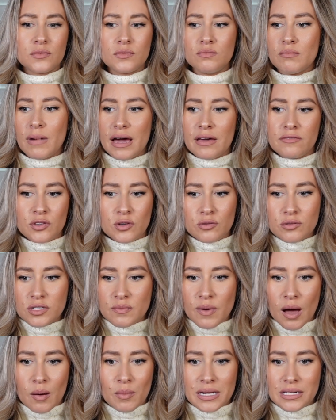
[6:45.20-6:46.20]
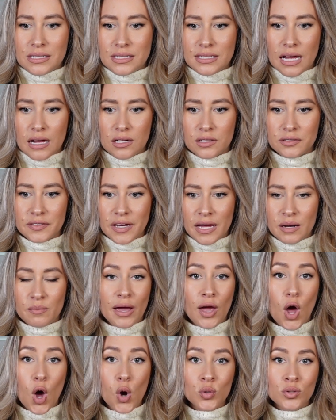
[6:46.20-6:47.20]
my views about myself and
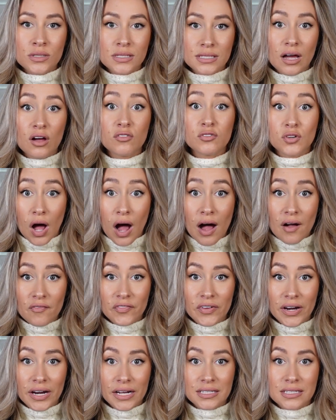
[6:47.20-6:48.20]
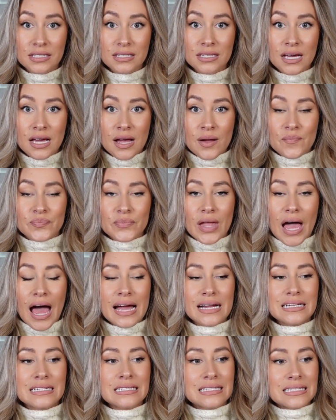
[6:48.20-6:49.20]
my own self-confidence,
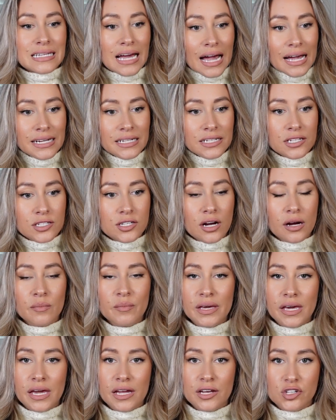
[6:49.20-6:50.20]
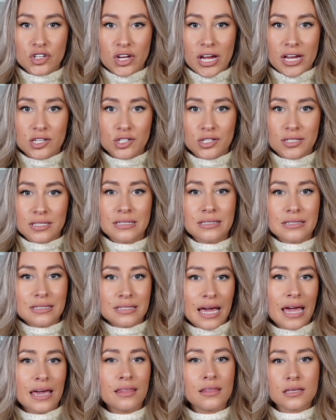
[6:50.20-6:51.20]
I decided to start making changes and
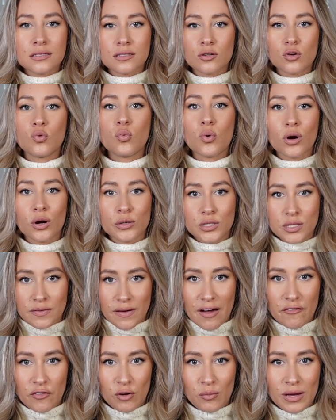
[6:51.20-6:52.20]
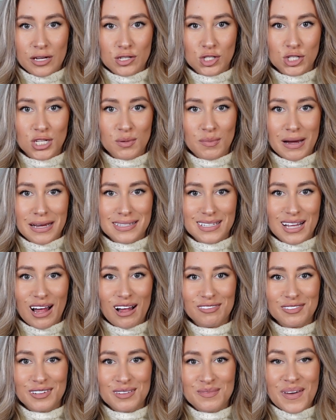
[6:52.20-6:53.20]
saying these little words of affirmation to
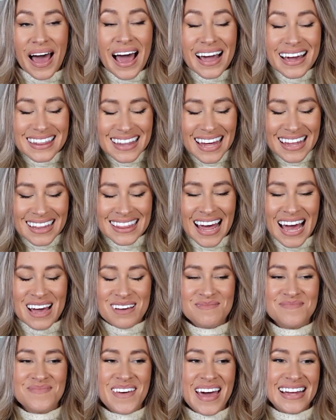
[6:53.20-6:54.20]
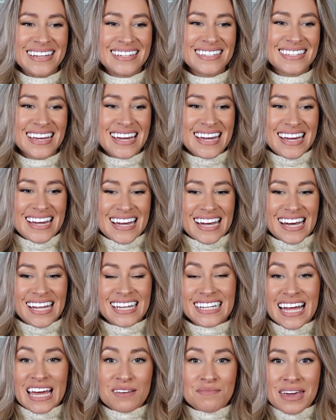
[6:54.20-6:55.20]
myself. And back then, that meant
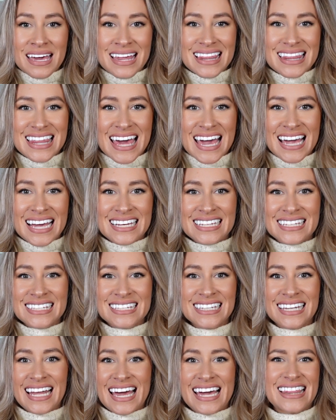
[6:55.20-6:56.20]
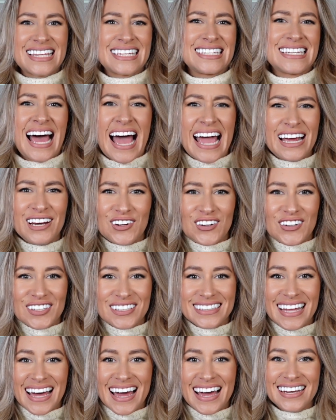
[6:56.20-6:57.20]
claiming things like the
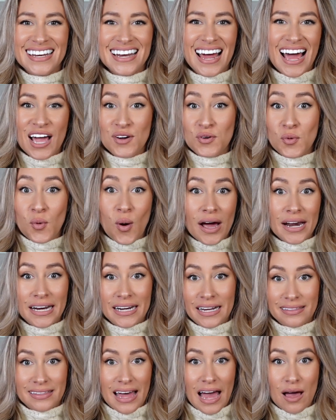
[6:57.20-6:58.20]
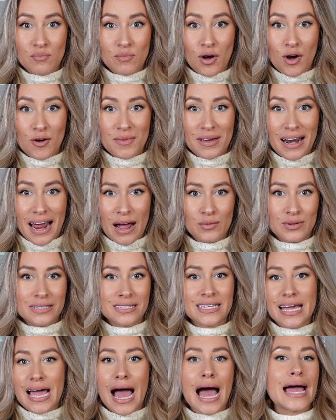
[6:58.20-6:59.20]
title that I wanted at that moment. I would
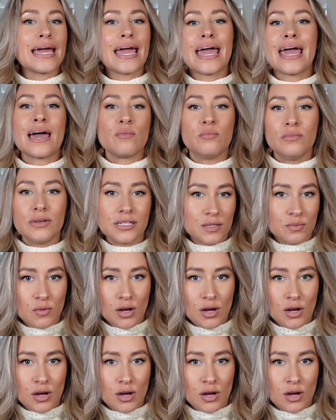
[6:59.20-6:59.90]
say, I am Miss